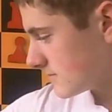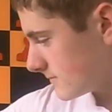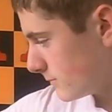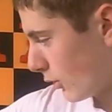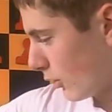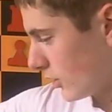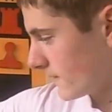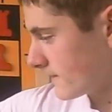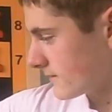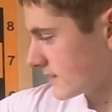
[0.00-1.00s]

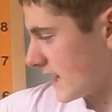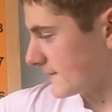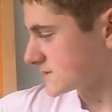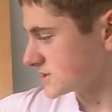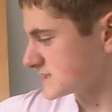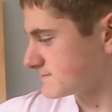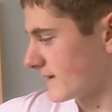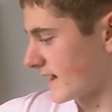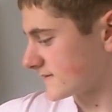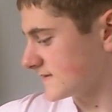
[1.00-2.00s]
pawn captures
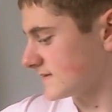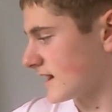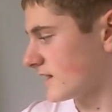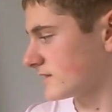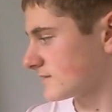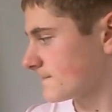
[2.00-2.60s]
back the knight,